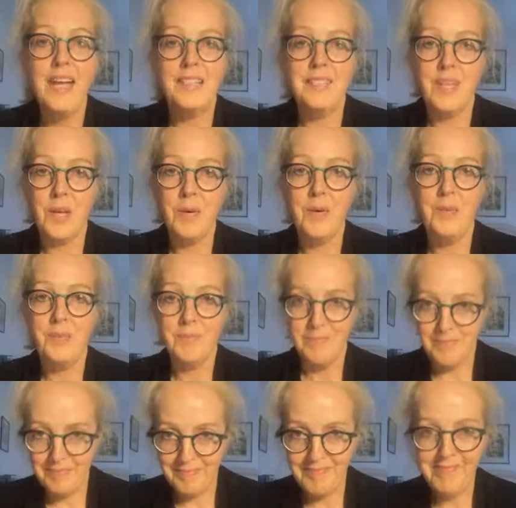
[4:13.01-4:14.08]
So
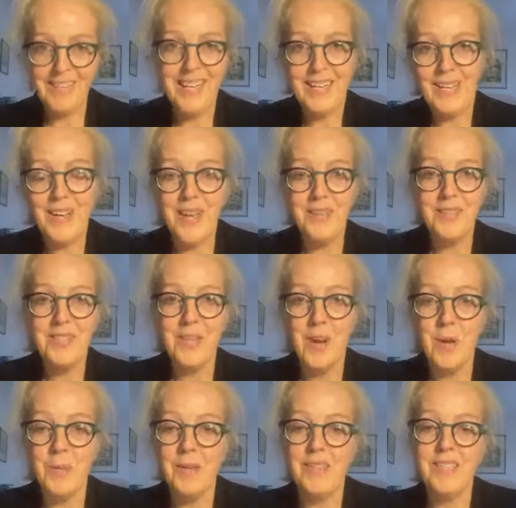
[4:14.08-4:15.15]
there you go,
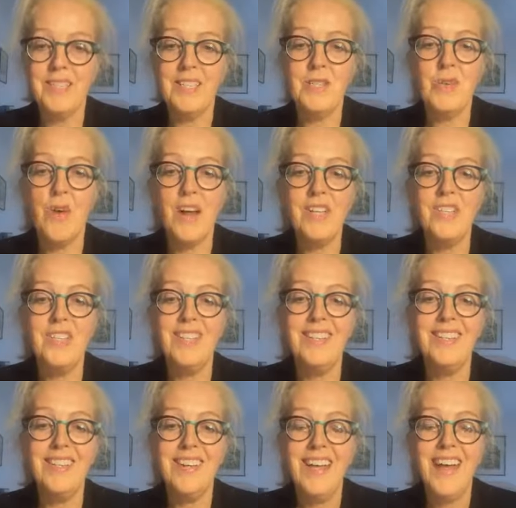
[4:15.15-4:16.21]
start with the
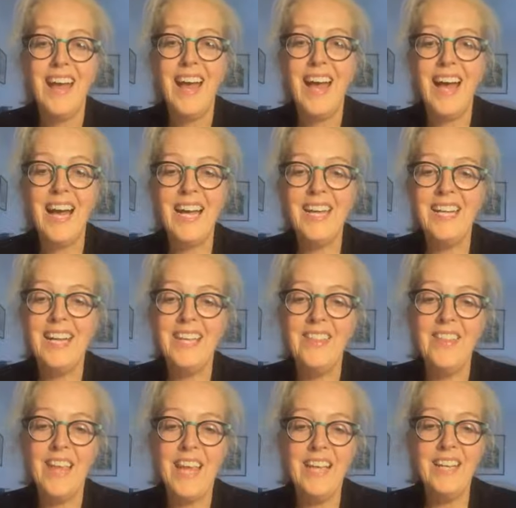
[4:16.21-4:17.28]
discretion.
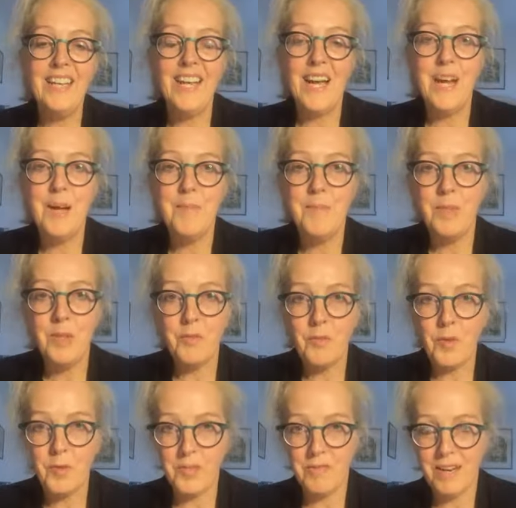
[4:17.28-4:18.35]
And then the
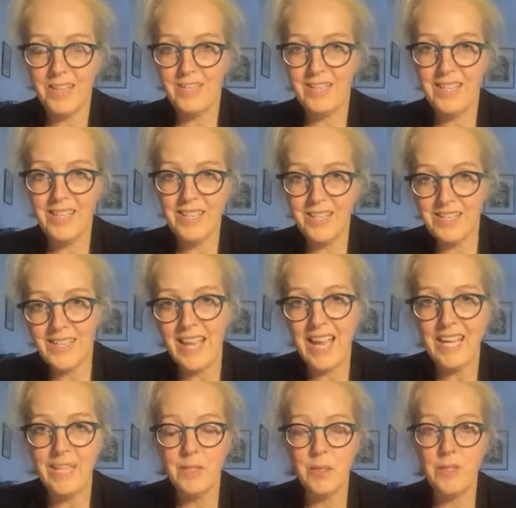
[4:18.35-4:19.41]
rules are actually
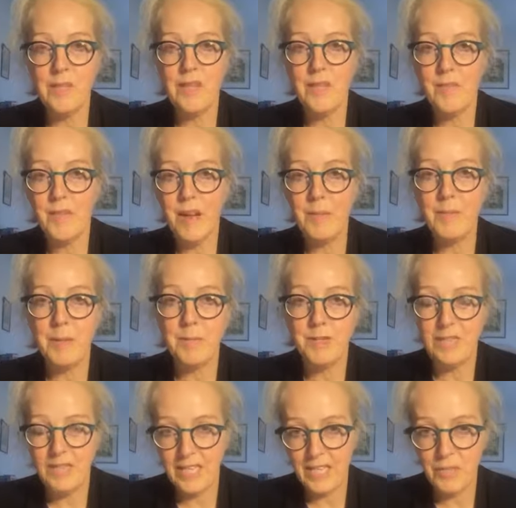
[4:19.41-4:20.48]
contained within the Family
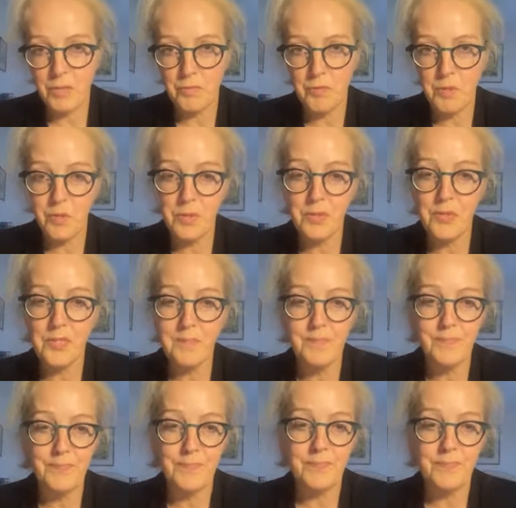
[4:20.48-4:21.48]
Procedure Rules